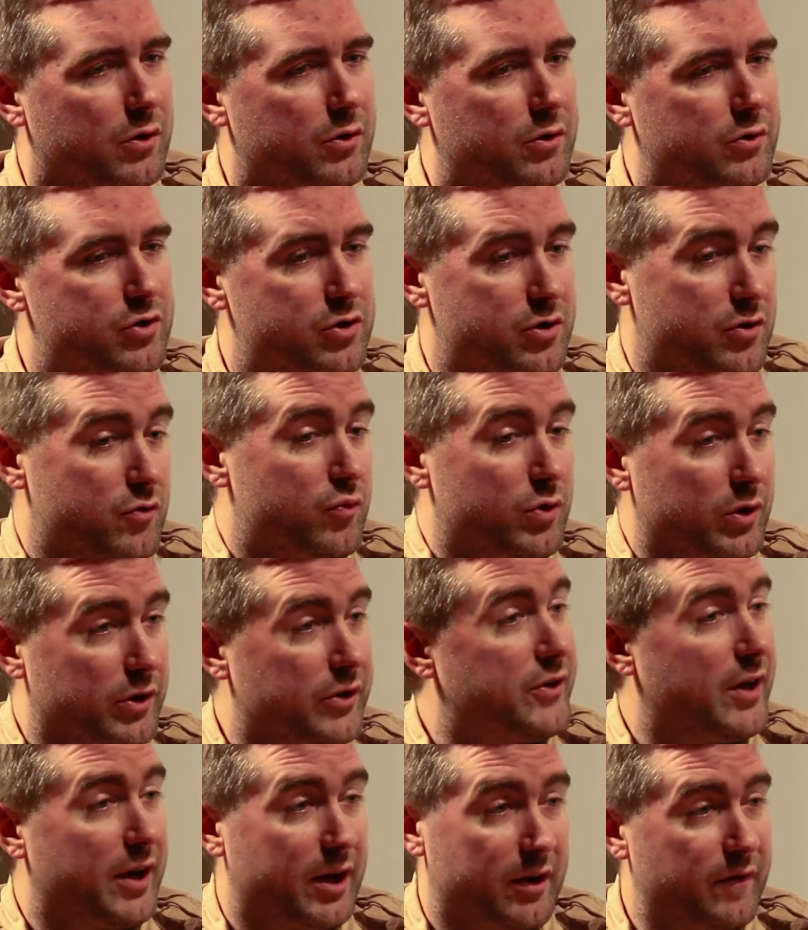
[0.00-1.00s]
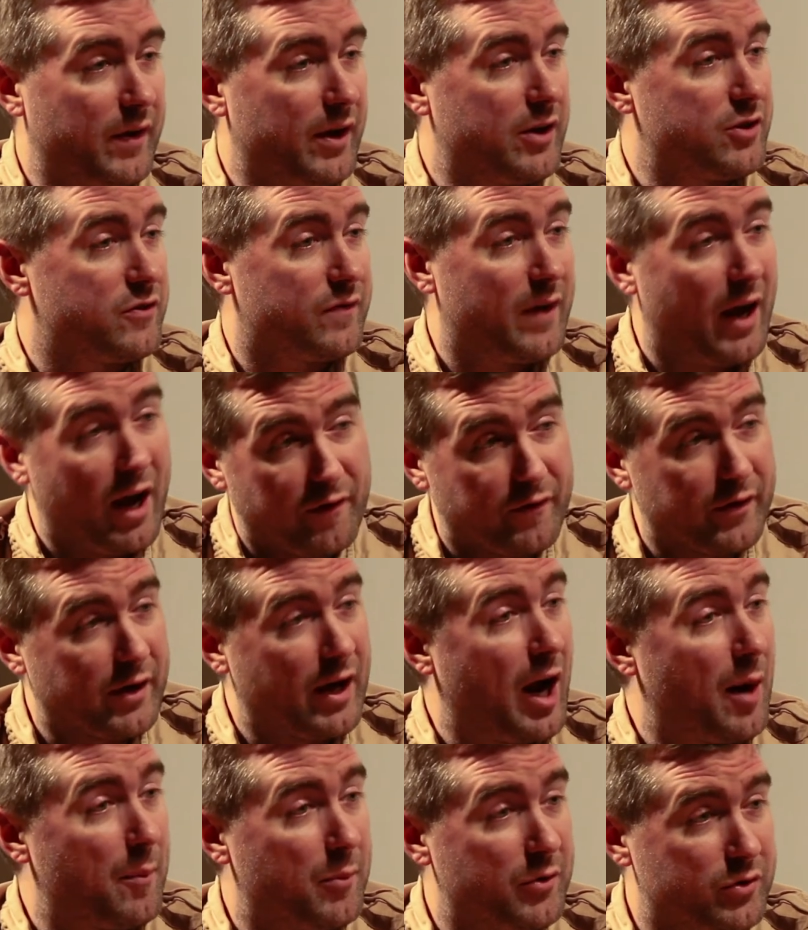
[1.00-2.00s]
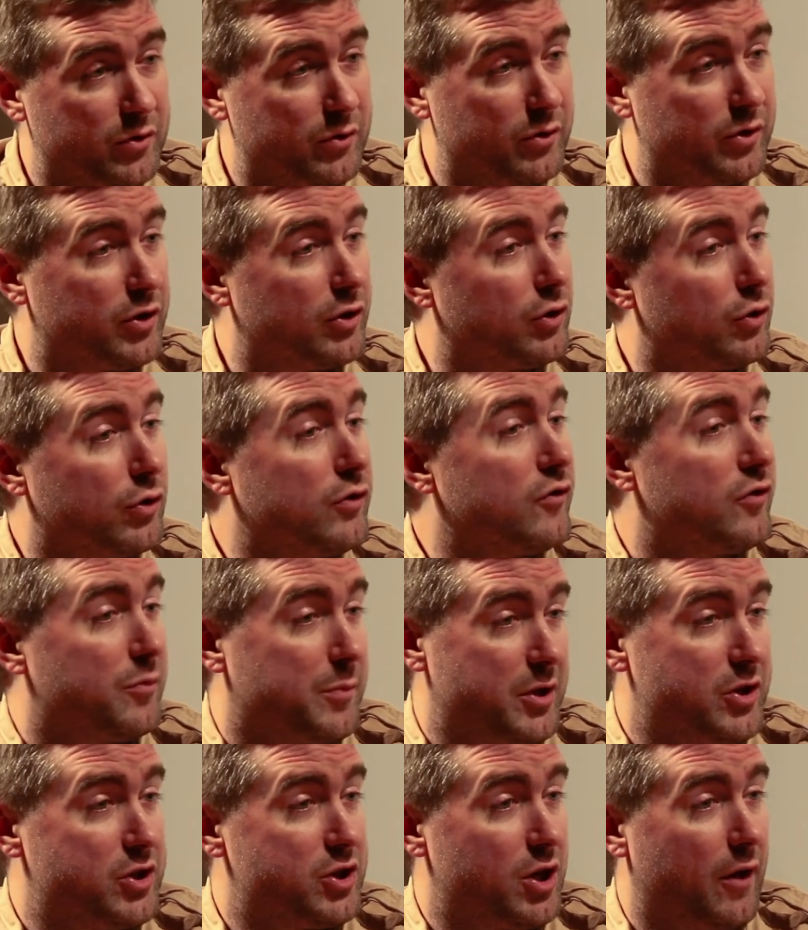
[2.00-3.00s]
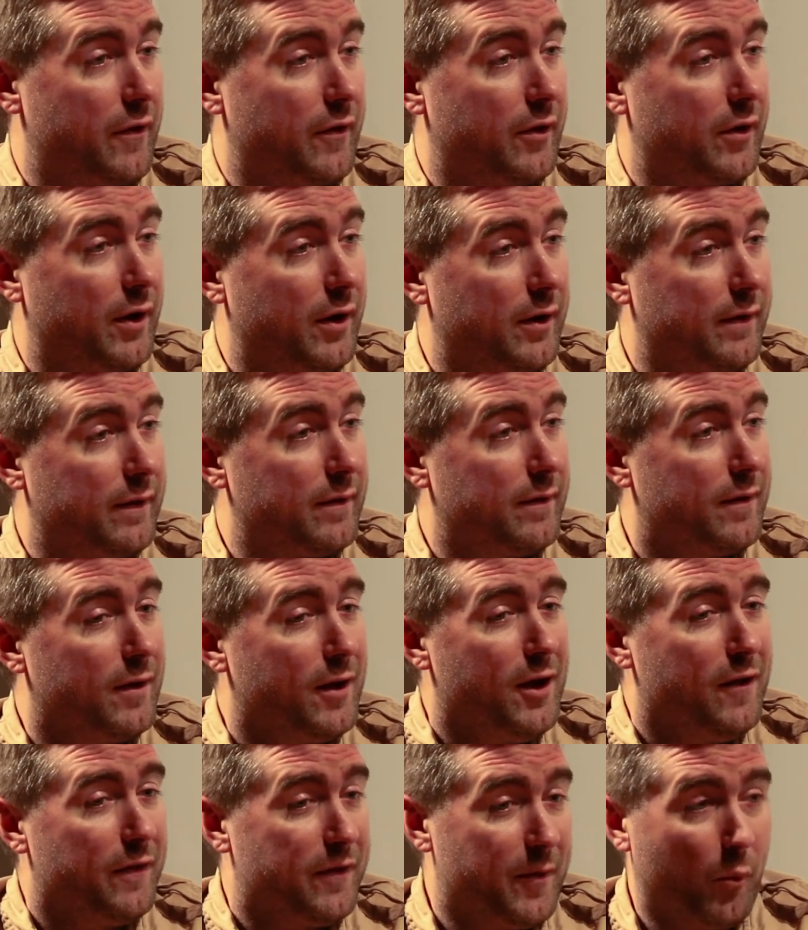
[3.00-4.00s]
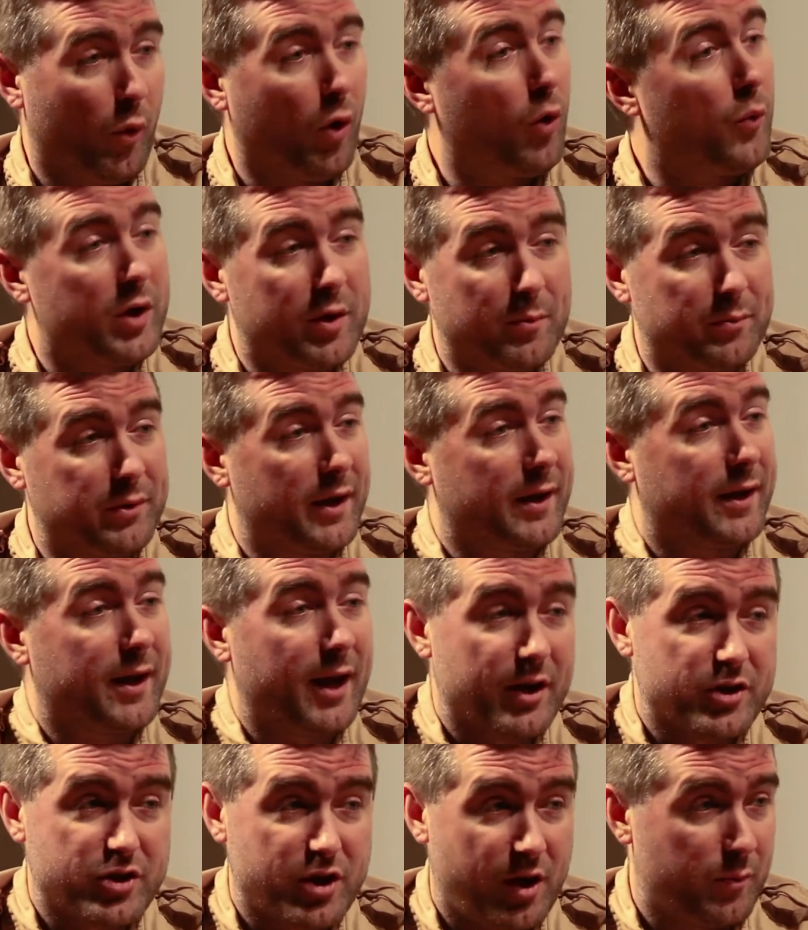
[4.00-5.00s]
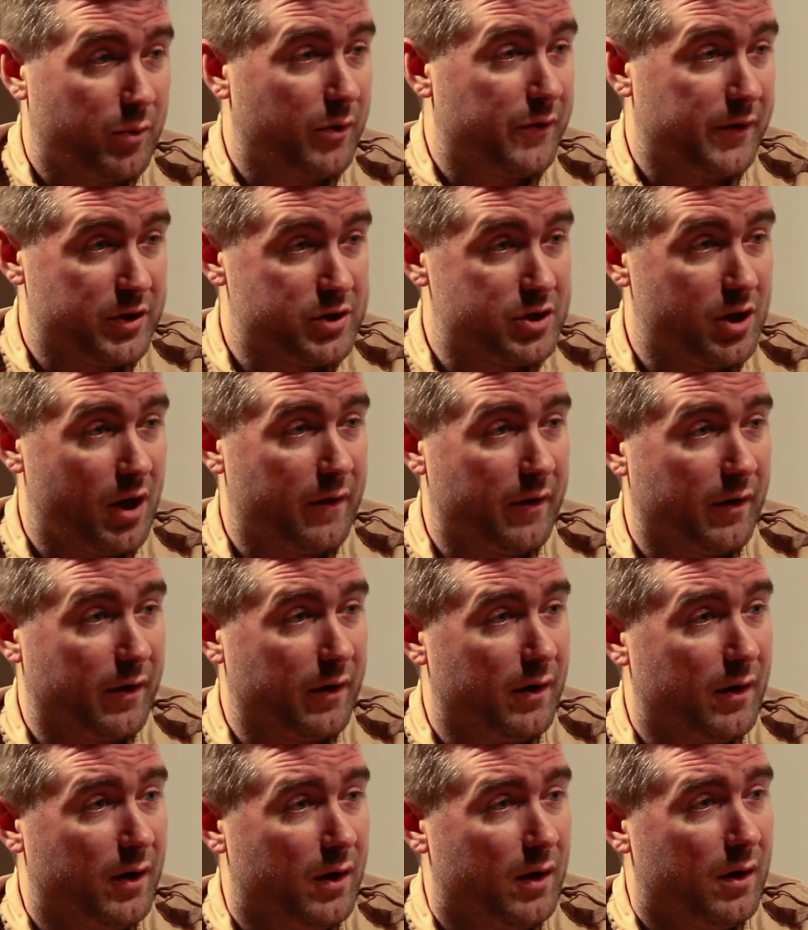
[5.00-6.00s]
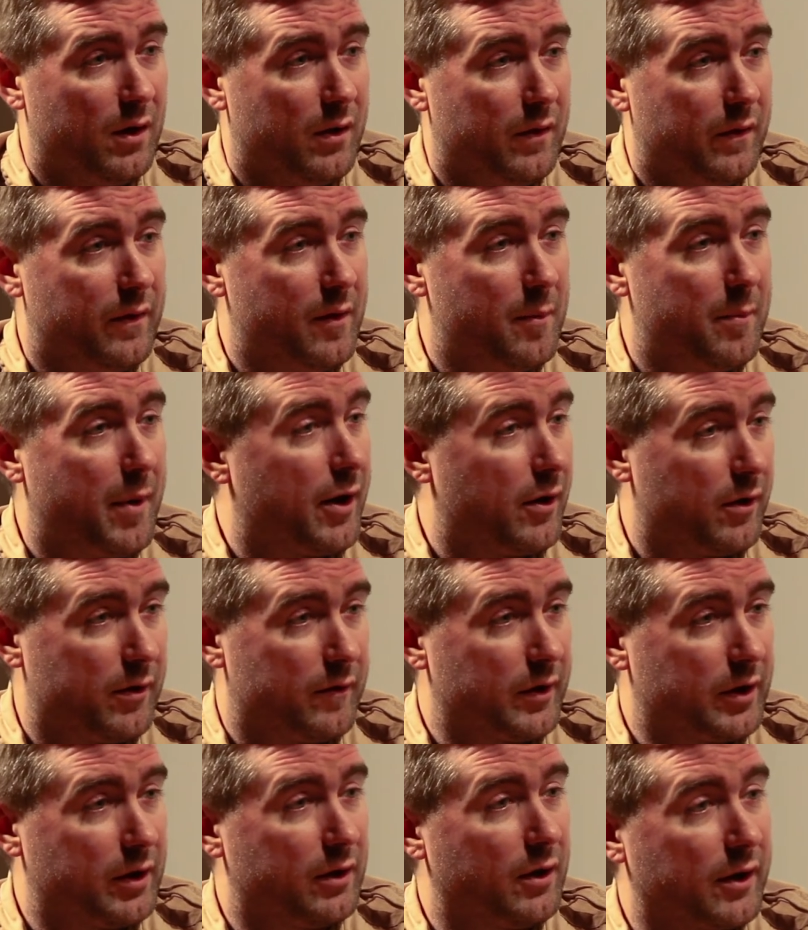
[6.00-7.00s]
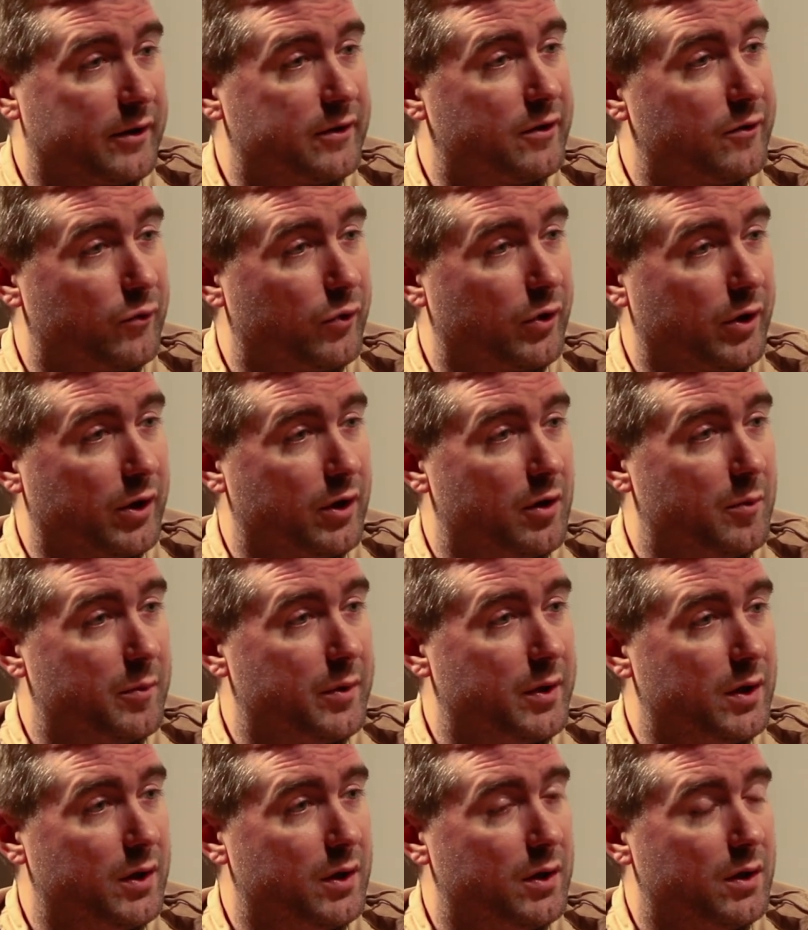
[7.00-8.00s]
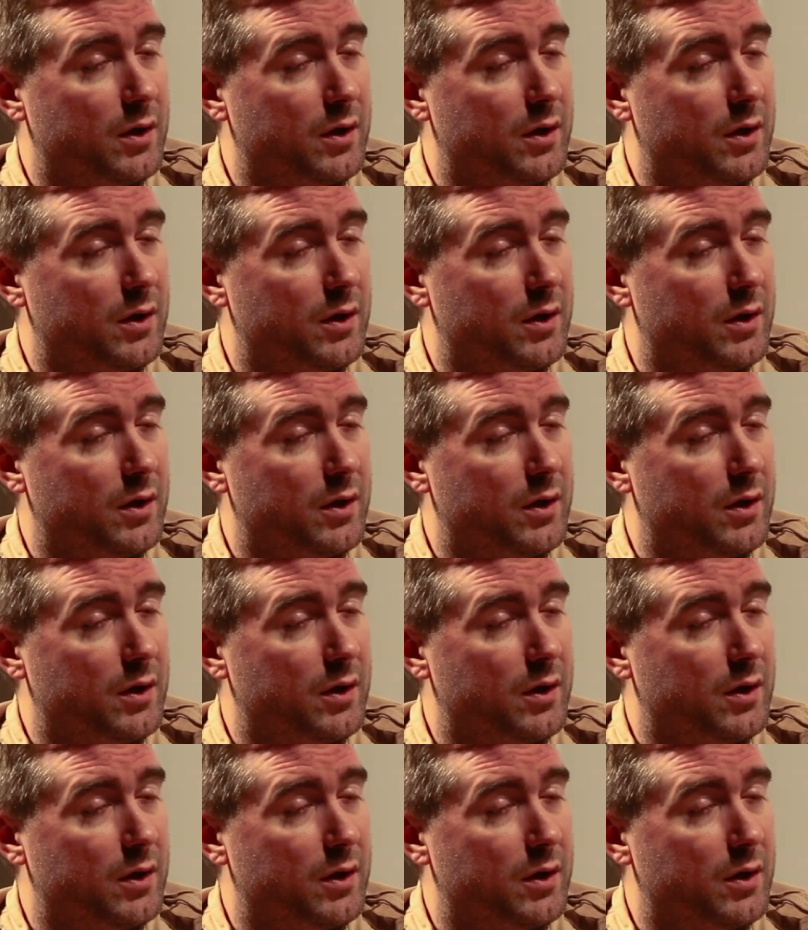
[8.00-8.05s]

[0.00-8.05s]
should really take advantage of every opportunity to learn from each other, and the more we can play catch up with each other the better of a collective we're going to be.